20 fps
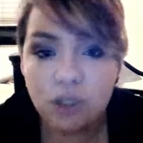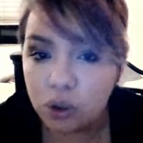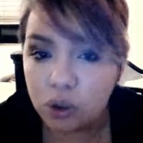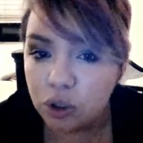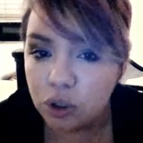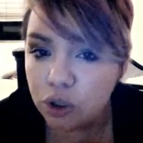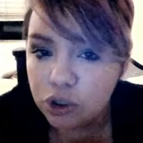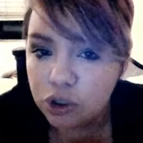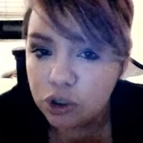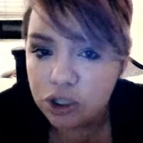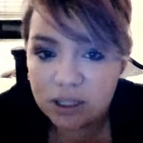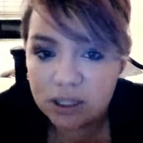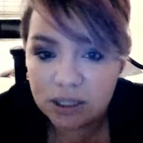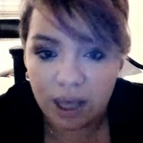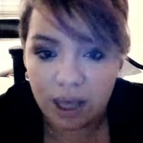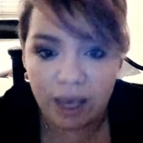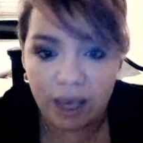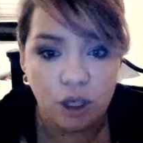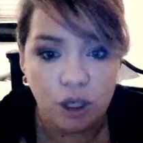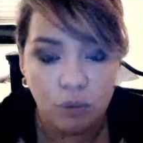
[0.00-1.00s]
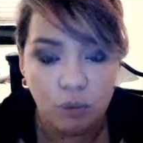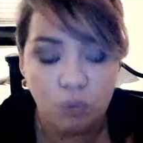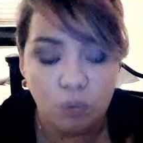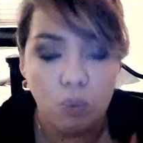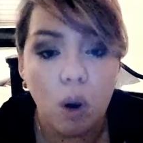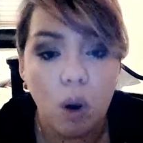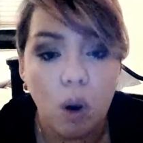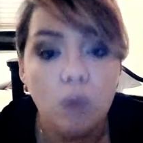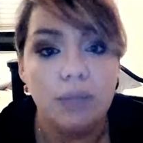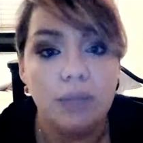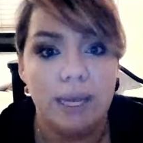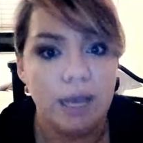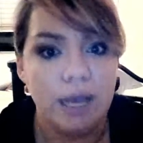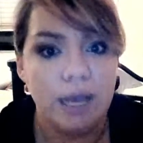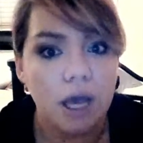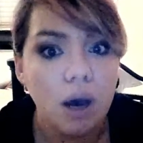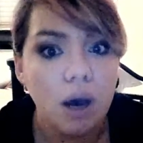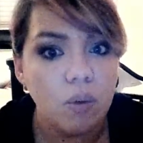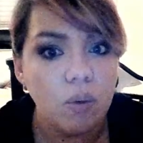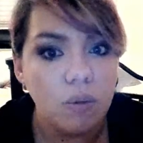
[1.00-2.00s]
You're just like, you won't let it
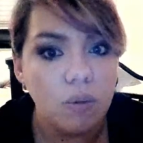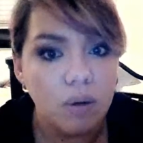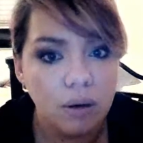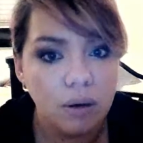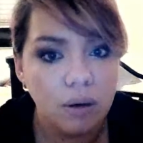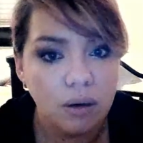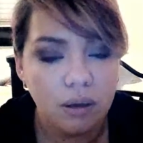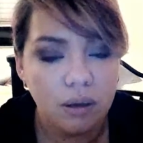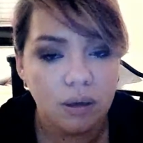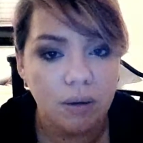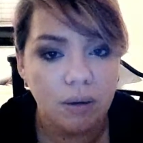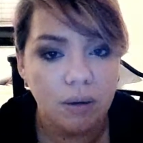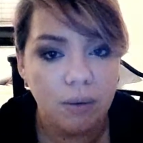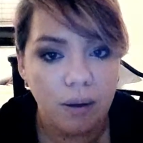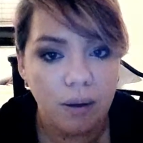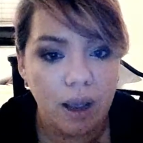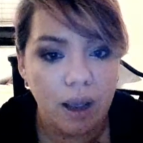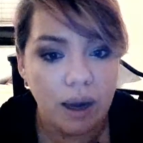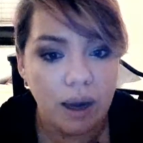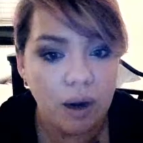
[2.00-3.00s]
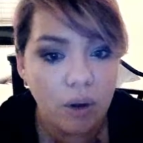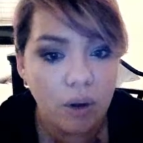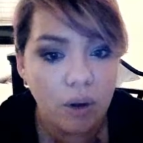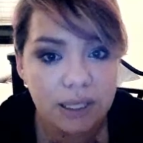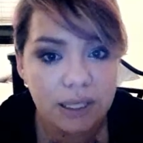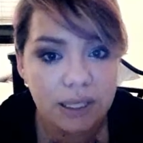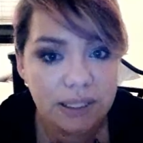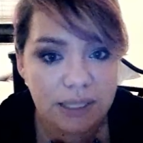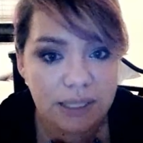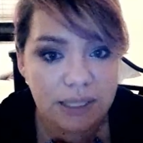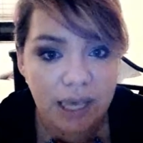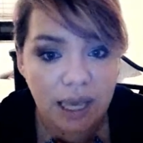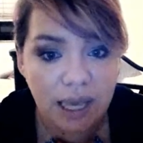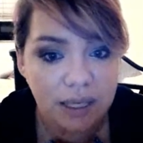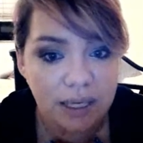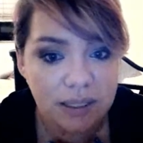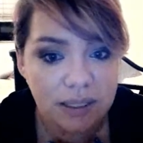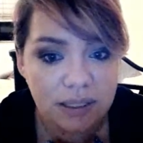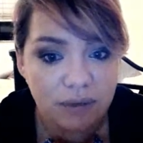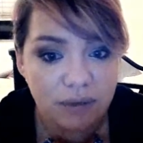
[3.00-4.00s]
go. And all he's saying
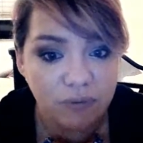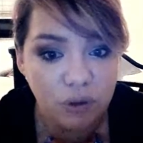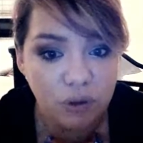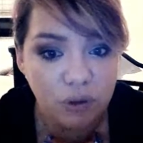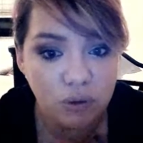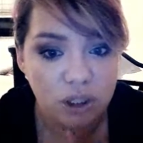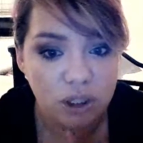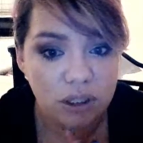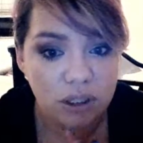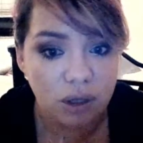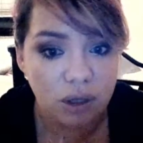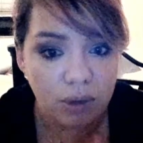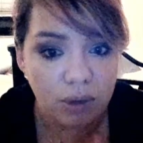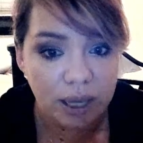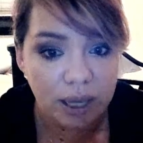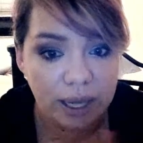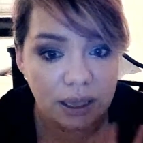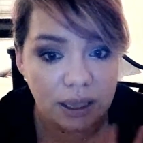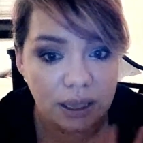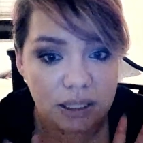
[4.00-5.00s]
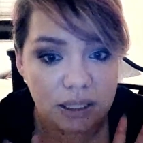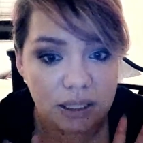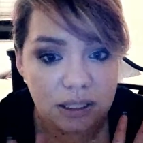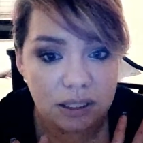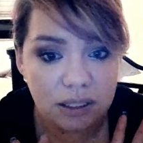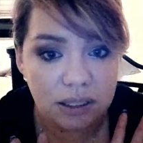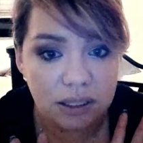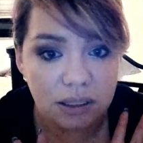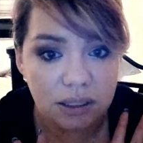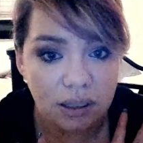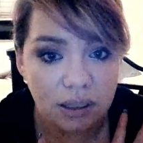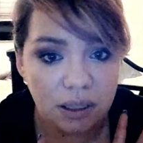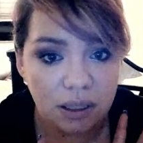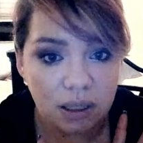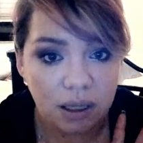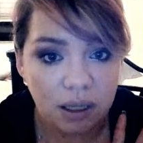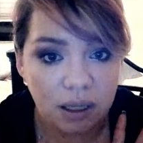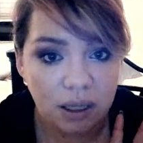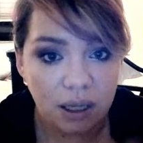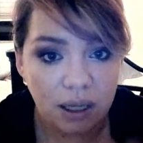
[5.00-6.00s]
is, if you just go like this,
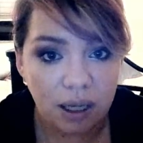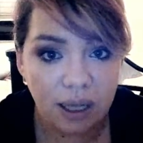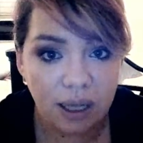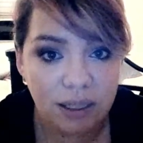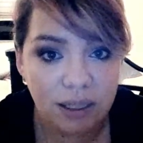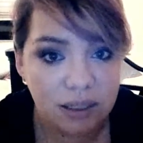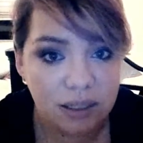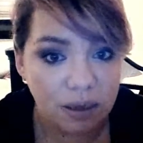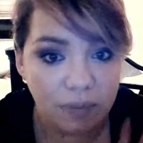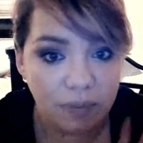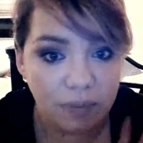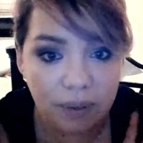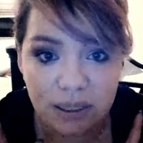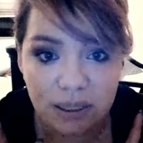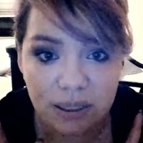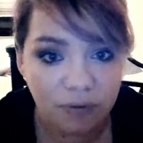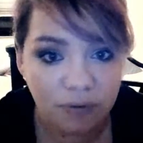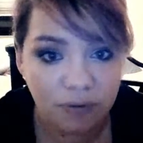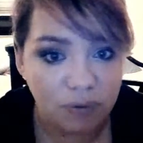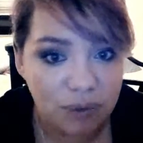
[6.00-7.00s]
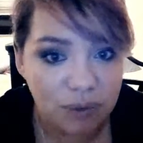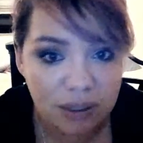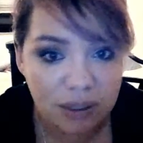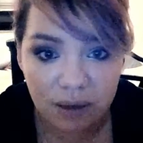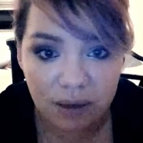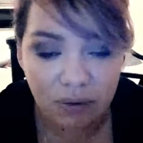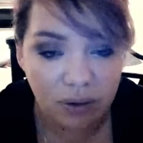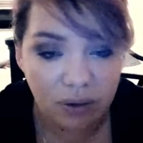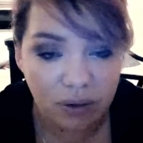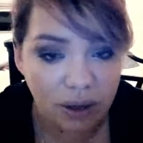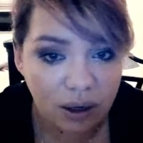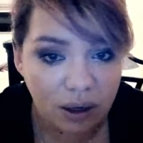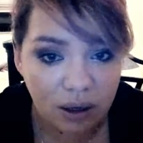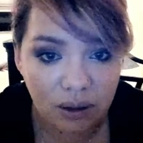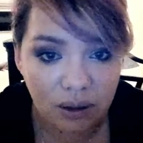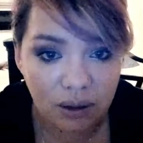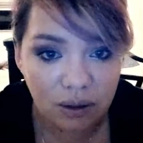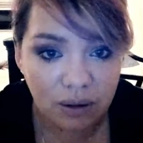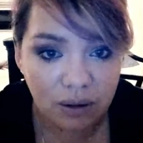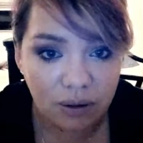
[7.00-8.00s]
it's going to be as if it was never there.
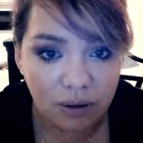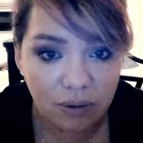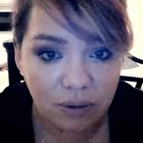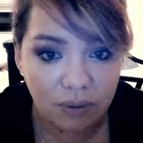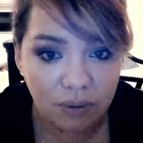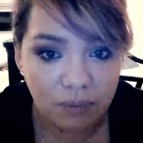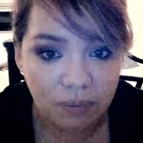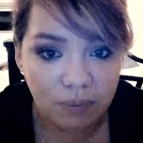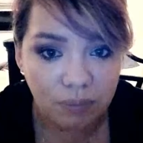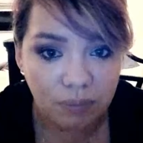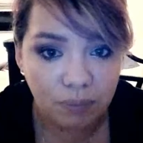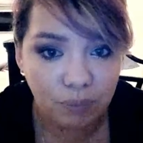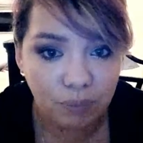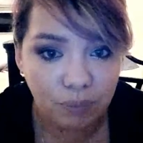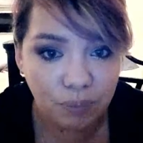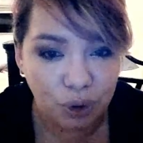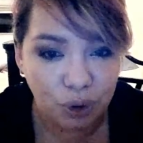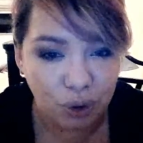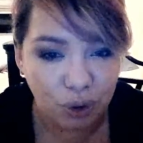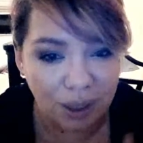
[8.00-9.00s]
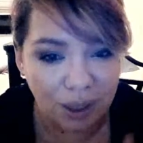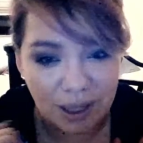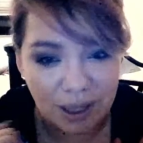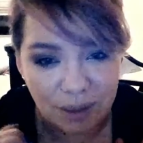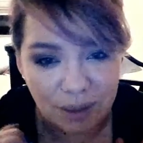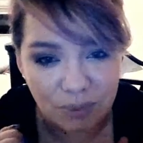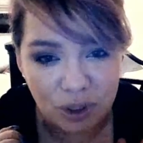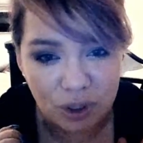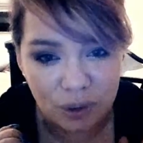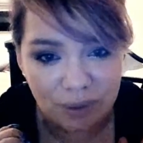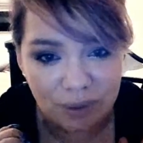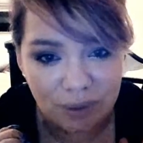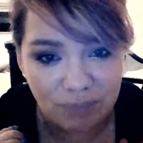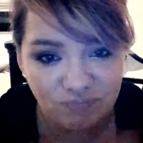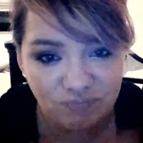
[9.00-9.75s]
But you got to let him do it.